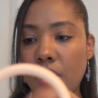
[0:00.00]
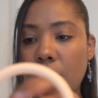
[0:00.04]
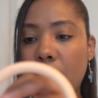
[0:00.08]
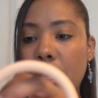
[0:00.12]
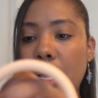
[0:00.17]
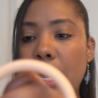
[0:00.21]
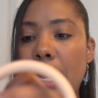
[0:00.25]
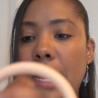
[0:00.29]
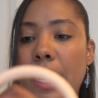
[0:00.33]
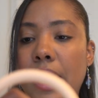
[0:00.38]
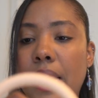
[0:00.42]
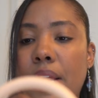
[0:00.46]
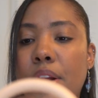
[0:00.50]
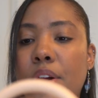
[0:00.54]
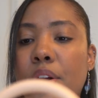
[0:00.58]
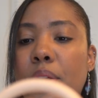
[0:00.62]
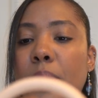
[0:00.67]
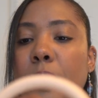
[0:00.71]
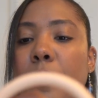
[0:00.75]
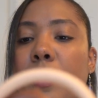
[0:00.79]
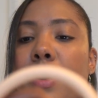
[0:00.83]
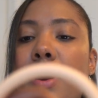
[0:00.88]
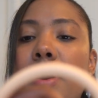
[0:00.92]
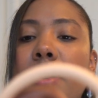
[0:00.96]
the
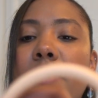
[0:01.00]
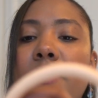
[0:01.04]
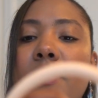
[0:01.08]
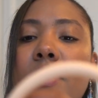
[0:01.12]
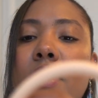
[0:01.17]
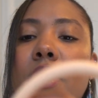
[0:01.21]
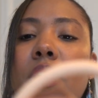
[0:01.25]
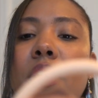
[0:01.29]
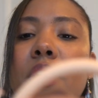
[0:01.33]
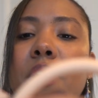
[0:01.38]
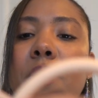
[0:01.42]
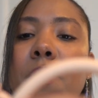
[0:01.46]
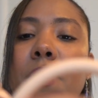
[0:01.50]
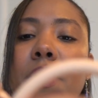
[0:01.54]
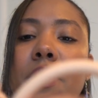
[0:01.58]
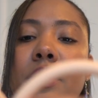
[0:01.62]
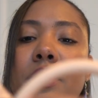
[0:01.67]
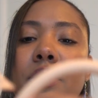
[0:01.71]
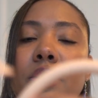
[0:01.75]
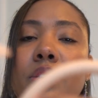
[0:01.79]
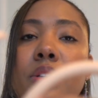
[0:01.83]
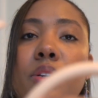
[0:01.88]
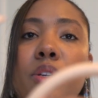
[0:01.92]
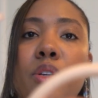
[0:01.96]
inner part of the hardware.
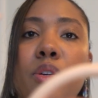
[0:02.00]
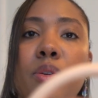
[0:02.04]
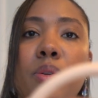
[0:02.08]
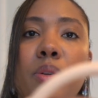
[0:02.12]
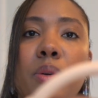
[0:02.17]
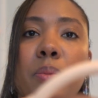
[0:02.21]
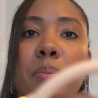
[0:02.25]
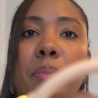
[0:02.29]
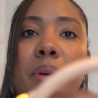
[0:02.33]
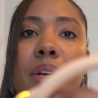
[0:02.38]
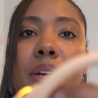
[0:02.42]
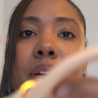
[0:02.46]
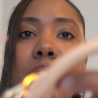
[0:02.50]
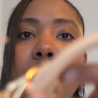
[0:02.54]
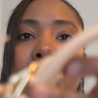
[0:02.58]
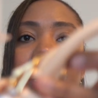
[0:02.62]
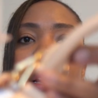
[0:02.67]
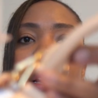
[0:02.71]
So you loop it in